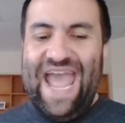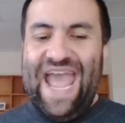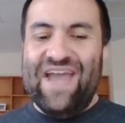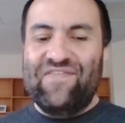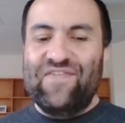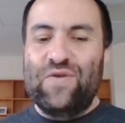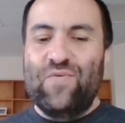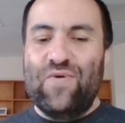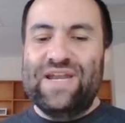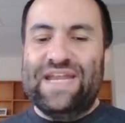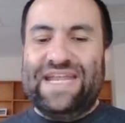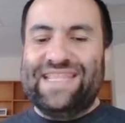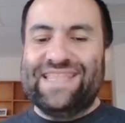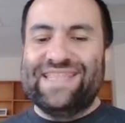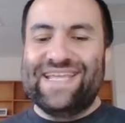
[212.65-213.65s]
Everyone
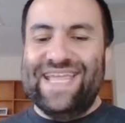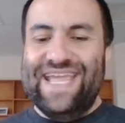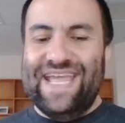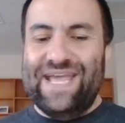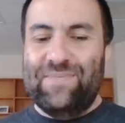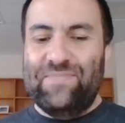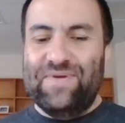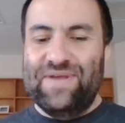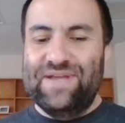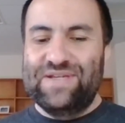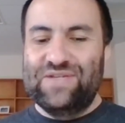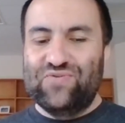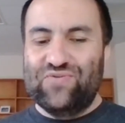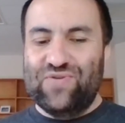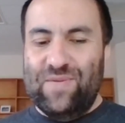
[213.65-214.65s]
in the camp
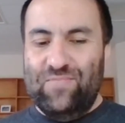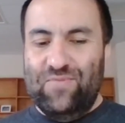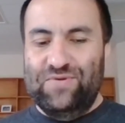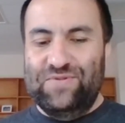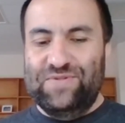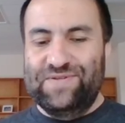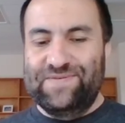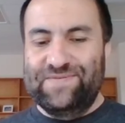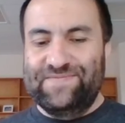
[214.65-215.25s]
trembled.